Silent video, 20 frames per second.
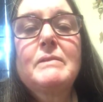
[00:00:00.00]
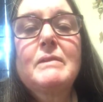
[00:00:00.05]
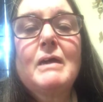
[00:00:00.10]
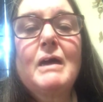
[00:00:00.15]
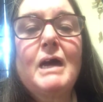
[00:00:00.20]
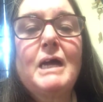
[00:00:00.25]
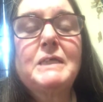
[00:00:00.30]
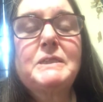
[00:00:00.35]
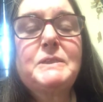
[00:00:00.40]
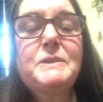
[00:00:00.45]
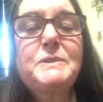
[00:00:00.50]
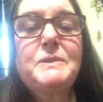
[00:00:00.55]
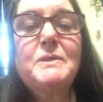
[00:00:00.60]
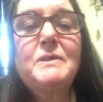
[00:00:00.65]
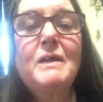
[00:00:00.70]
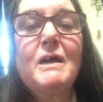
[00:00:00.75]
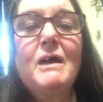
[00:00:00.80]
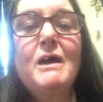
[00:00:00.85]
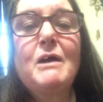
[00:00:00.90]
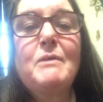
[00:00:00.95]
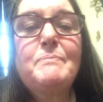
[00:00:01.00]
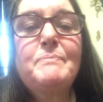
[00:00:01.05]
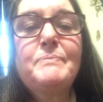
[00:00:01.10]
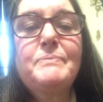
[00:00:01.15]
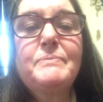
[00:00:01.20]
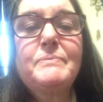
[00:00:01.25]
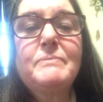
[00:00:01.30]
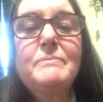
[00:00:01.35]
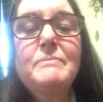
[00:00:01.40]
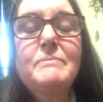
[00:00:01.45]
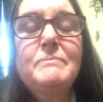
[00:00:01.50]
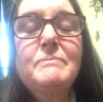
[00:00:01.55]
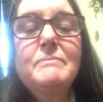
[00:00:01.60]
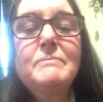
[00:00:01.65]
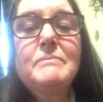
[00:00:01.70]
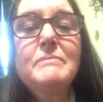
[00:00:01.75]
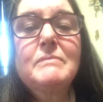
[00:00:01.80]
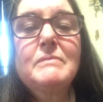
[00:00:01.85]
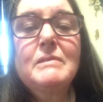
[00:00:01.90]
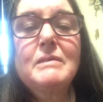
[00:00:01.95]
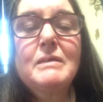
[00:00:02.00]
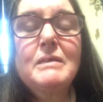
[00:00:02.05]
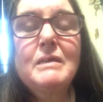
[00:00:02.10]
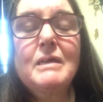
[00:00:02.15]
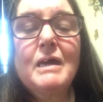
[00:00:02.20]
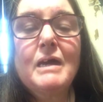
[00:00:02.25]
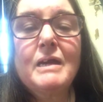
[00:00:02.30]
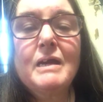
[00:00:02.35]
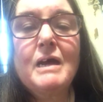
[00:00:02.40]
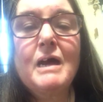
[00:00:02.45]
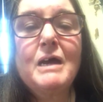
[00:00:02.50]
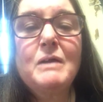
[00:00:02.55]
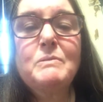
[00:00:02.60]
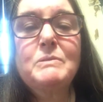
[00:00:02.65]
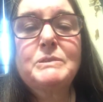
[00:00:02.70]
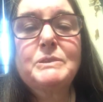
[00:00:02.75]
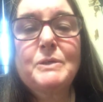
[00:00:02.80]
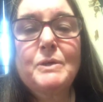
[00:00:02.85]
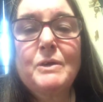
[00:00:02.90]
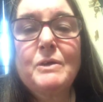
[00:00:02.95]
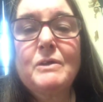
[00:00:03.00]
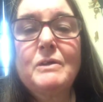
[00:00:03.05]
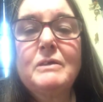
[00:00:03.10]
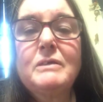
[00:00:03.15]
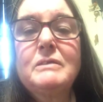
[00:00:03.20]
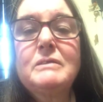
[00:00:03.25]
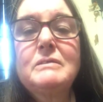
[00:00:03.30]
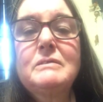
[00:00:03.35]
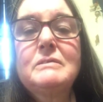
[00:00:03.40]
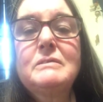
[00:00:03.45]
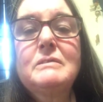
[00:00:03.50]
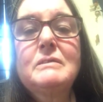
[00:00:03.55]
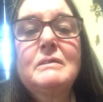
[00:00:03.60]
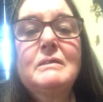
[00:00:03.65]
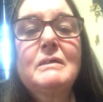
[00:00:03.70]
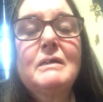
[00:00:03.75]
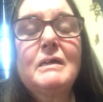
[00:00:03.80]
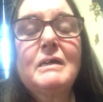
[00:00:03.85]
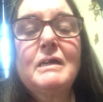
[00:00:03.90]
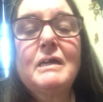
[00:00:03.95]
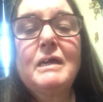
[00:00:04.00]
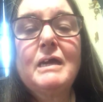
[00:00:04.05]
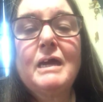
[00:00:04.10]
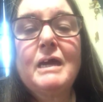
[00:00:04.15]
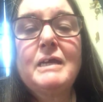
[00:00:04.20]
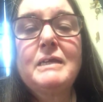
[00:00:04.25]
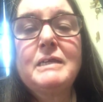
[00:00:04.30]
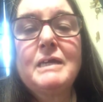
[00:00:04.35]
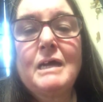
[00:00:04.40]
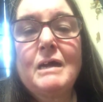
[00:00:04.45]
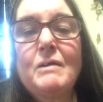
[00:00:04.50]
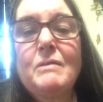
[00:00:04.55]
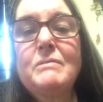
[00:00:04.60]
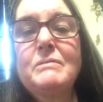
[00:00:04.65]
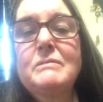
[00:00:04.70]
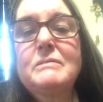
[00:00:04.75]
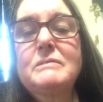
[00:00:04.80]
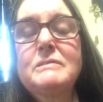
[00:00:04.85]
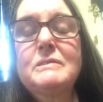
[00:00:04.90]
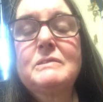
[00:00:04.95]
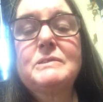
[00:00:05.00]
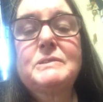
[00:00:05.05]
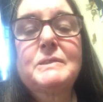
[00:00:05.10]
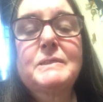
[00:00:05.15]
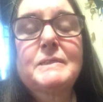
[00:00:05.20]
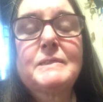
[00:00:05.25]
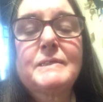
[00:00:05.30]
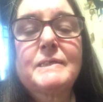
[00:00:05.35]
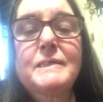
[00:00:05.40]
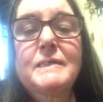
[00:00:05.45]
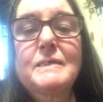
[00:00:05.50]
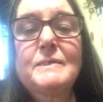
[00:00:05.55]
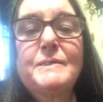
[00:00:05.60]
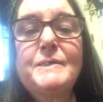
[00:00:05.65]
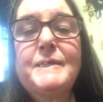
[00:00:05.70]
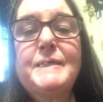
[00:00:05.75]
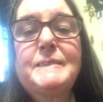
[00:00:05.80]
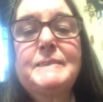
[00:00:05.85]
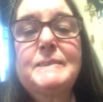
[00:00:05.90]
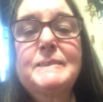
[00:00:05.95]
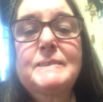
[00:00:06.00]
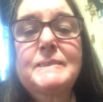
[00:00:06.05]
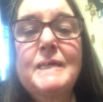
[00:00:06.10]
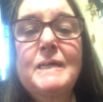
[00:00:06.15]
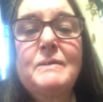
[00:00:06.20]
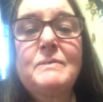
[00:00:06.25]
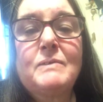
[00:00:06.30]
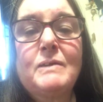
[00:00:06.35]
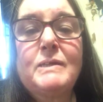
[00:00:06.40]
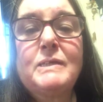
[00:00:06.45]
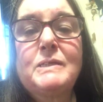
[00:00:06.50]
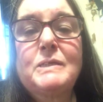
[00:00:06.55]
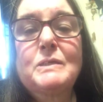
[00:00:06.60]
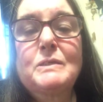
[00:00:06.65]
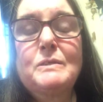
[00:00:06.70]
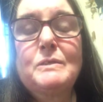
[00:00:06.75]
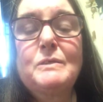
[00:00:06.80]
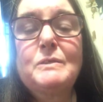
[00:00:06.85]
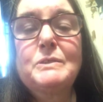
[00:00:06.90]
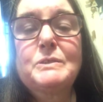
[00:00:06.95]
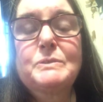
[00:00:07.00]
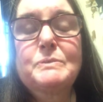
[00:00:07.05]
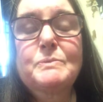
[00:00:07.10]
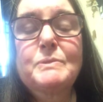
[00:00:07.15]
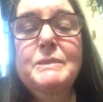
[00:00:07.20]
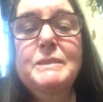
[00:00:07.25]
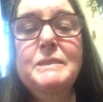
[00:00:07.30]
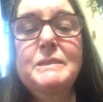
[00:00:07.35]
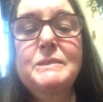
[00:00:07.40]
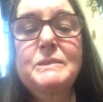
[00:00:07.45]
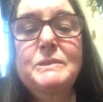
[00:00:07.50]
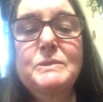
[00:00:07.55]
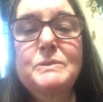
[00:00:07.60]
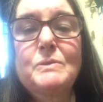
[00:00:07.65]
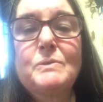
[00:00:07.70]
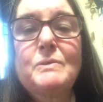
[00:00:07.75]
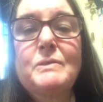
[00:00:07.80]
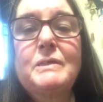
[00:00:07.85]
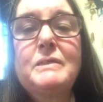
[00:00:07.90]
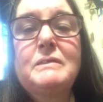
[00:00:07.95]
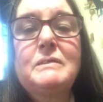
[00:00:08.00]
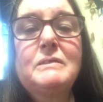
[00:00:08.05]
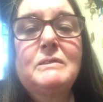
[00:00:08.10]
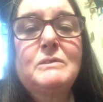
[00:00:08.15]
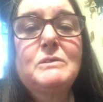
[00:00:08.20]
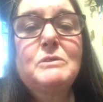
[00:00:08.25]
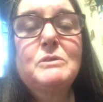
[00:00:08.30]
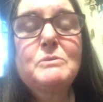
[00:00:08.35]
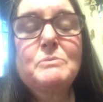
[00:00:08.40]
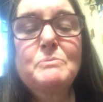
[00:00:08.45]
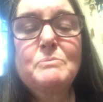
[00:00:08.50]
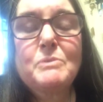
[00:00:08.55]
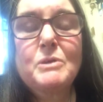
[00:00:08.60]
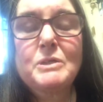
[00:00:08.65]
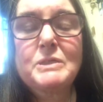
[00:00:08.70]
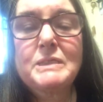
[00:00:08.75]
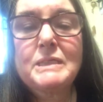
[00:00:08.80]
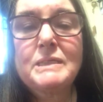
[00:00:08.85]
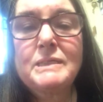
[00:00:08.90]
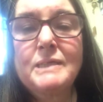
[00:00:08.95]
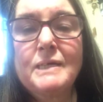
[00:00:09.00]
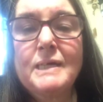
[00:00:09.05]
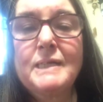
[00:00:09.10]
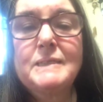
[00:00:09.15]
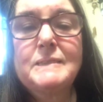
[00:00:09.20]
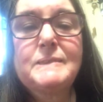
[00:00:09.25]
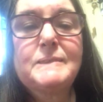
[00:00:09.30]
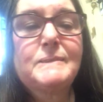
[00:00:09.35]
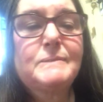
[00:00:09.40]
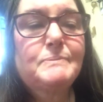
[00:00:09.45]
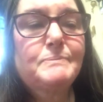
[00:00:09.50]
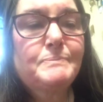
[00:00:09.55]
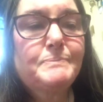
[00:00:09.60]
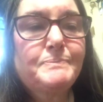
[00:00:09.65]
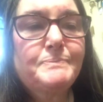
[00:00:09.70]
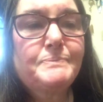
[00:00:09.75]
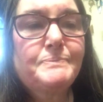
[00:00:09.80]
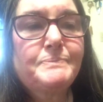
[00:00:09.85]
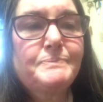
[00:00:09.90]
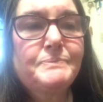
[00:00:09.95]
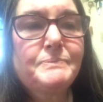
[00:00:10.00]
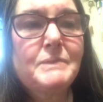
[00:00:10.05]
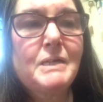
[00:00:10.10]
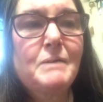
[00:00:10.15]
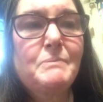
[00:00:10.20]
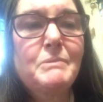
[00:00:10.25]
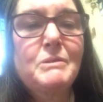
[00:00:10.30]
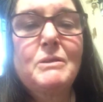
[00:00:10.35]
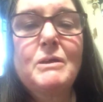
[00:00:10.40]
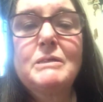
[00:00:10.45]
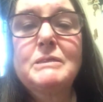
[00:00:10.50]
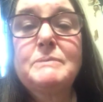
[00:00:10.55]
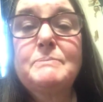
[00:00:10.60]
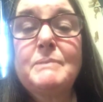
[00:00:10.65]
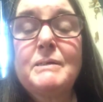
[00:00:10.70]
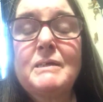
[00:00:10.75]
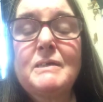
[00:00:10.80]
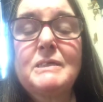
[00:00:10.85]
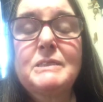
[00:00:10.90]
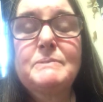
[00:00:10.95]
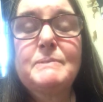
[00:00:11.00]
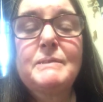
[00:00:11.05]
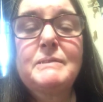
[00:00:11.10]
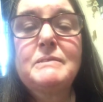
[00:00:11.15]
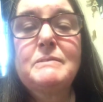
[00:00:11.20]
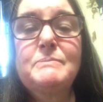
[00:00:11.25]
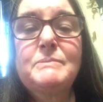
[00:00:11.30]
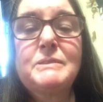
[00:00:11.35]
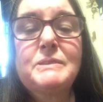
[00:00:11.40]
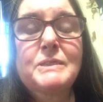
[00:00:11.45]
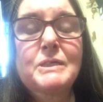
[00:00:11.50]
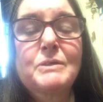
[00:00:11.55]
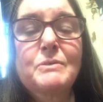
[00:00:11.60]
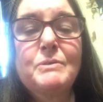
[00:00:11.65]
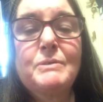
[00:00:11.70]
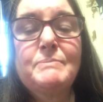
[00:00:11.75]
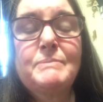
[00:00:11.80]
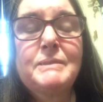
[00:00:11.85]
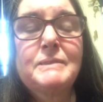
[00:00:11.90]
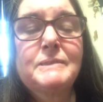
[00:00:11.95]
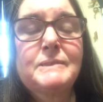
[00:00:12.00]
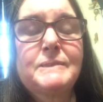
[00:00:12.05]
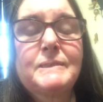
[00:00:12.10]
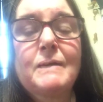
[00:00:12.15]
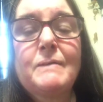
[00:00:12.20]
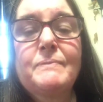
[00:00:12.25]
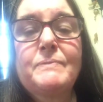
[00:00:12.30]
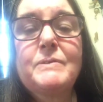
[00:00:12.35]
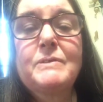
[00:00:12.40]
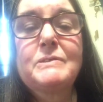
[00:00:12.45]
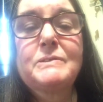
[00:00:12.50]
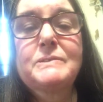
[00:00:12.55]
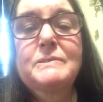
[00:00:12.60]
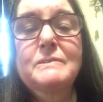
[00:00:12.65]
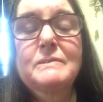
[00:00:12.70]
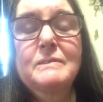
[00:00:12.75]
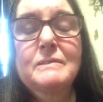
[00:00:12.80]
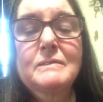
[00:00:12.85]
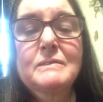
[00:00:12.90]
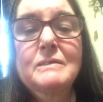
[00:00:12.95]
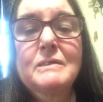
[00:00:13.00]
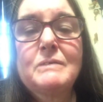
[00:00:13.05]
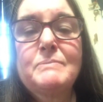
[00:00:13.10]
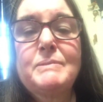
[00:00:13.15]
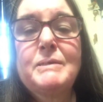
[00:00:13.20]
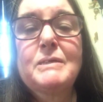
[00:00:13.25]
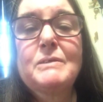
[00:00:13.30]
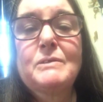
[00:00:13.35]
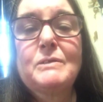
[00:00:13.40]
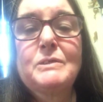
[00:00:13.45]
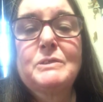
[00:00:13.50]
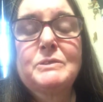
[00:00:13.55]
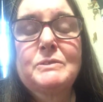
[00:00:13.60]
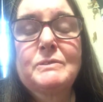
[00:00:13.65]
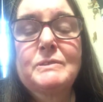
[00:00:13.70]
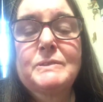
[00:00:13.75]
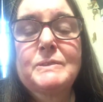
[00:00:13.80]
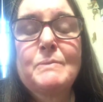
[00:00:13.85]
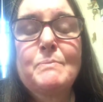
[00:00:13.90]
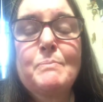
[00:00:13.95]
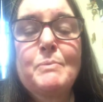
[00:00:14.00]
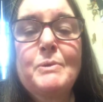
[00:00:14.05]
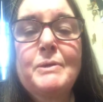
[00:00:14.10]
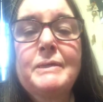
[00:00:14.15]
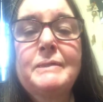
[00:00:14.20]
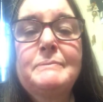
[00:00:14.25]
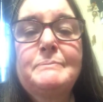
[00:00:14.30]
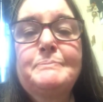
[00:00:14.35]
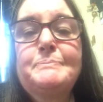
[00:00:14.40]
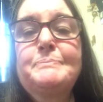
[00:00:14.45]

I stood up and I was heard, and now there's a place that's getting ready to close with the stolen merchandise that belongs to my husband, the music equipment and stuff. There's going to be closure at some point.